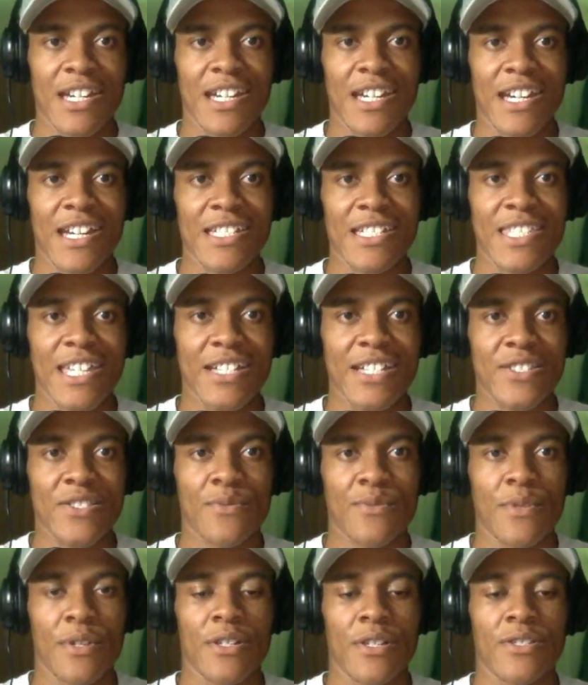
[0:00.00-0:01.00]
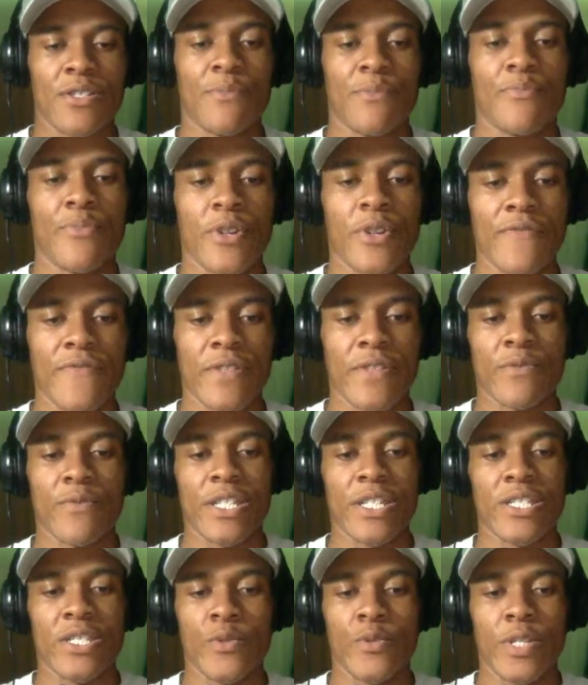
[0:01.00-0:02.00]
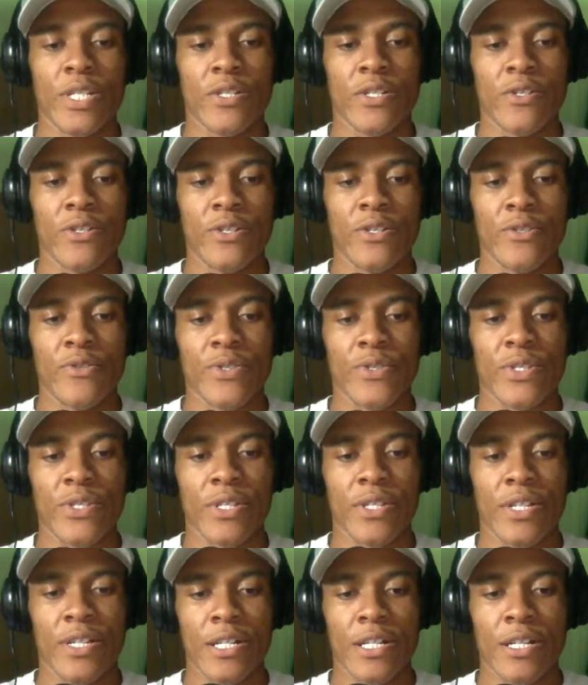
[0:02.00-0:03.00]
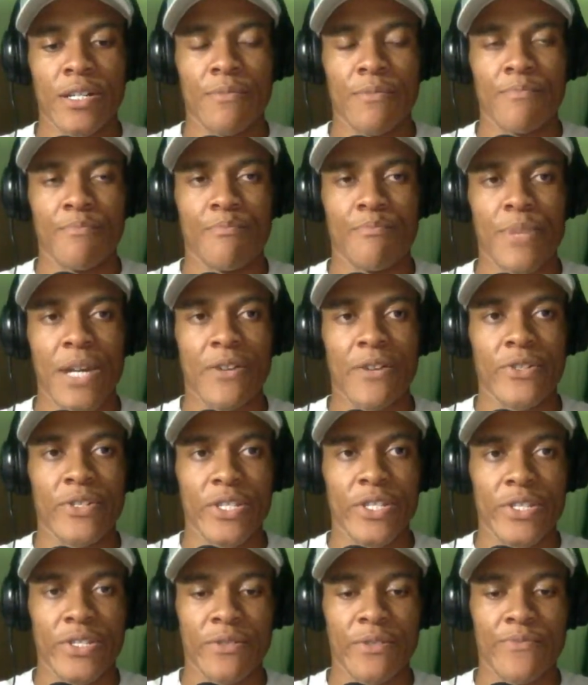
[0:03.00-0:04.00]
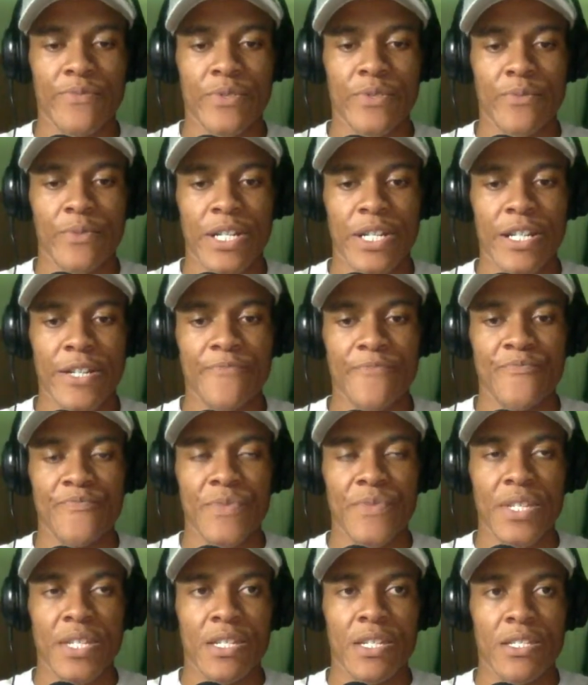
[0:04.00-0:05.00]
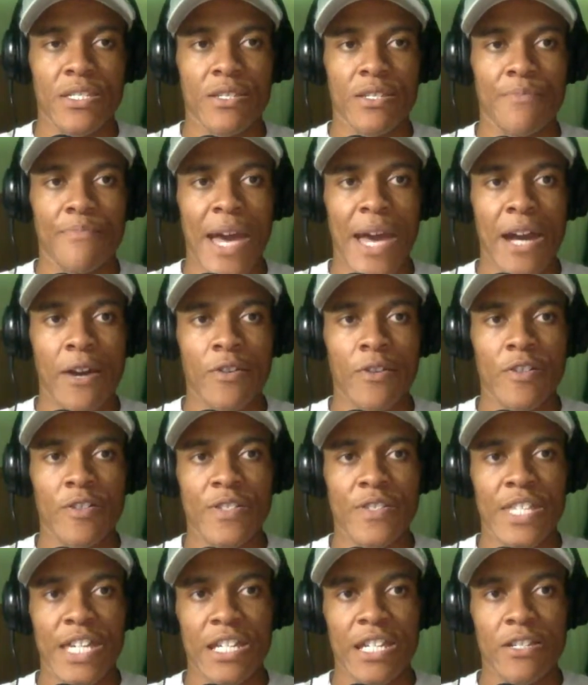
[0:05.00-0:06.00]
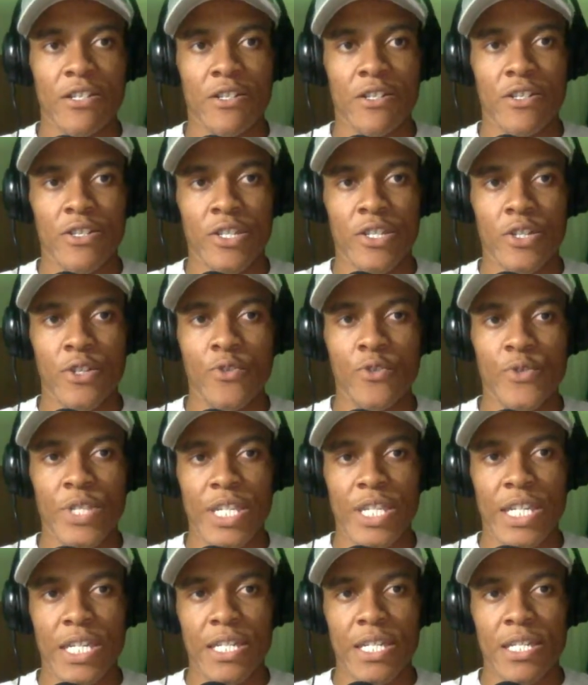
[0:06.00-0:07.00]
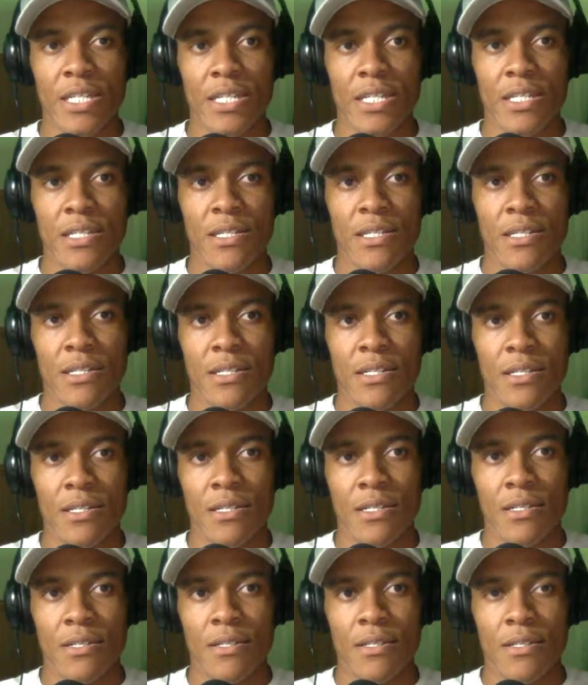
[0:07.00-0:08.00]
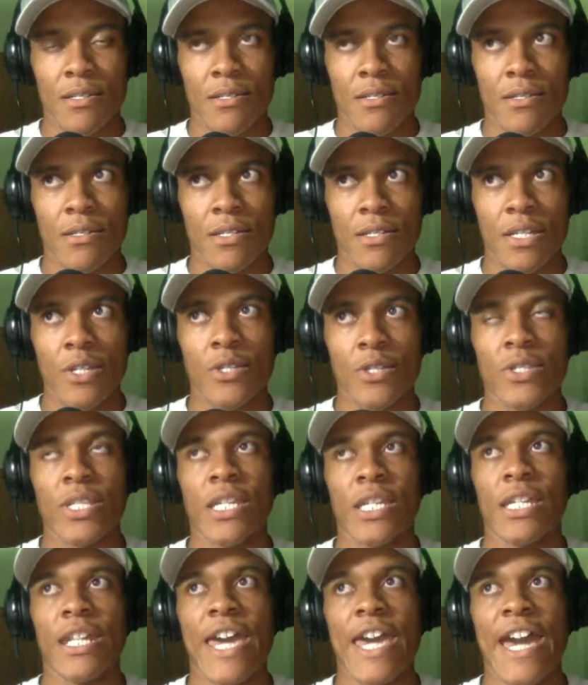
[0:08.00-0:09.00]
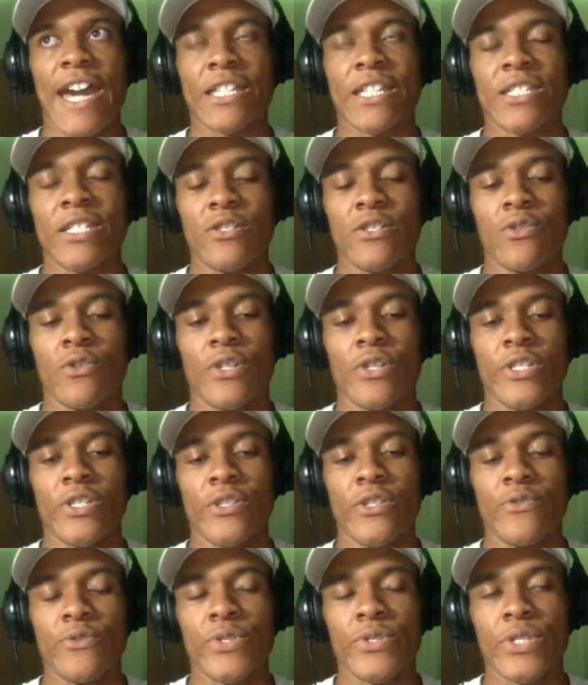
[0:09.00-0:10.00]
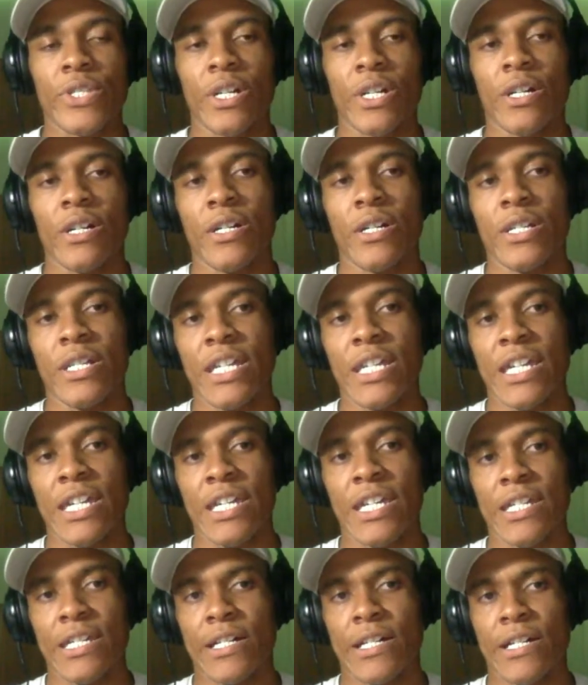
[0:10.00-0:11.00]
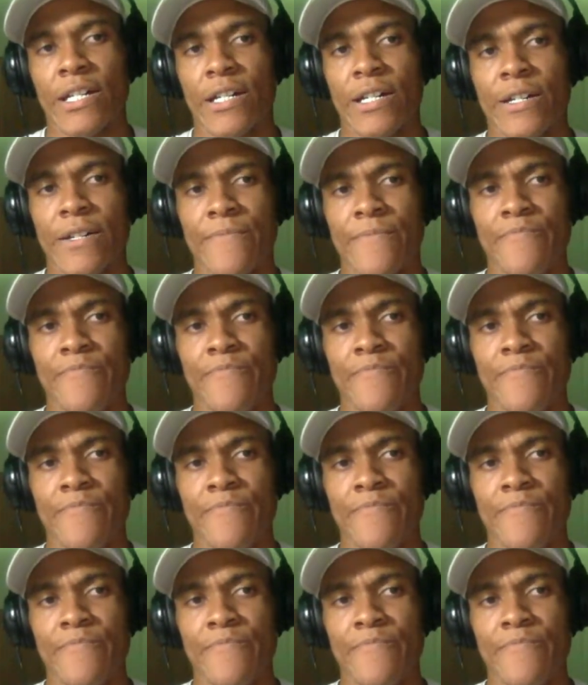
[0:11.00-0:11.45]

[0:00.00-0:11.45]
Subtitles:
and that's the perfect way to introduce power systems where the power that you're using is enacted or used on a